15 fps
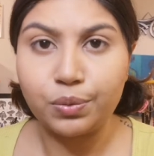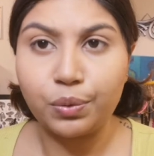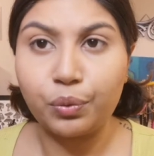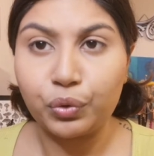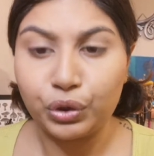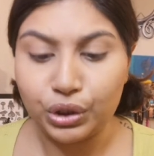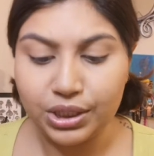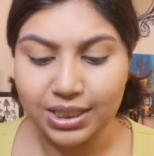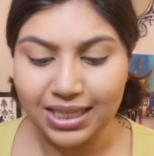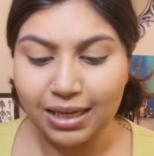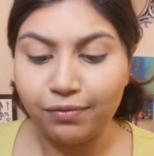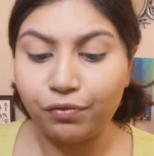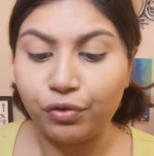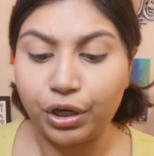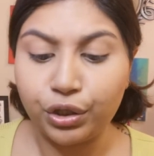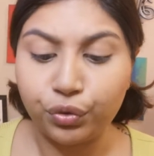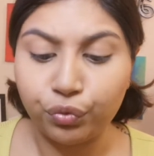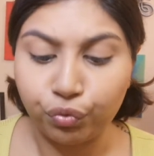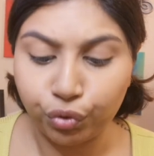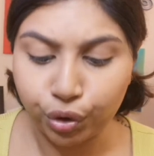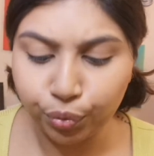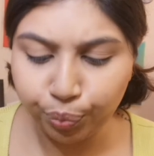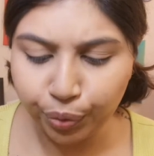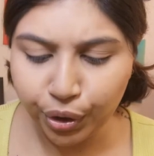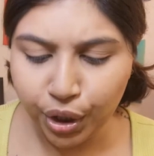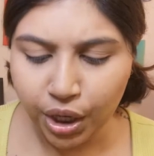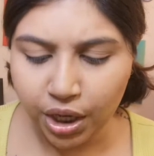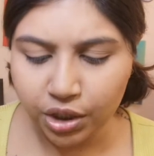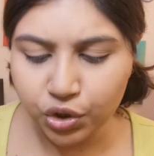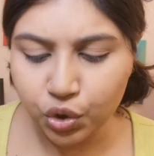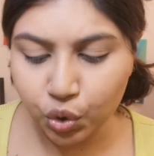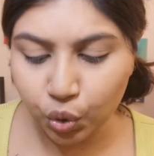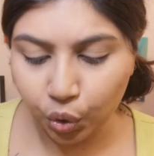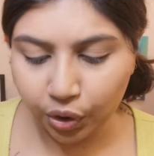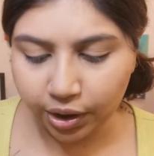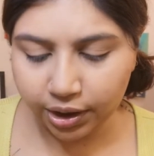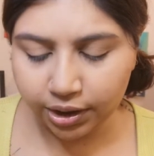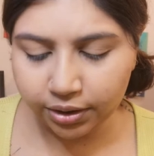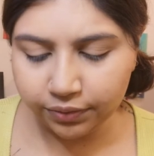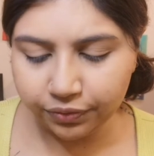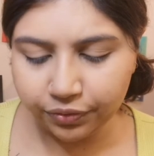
We were in the same friend group, sort of.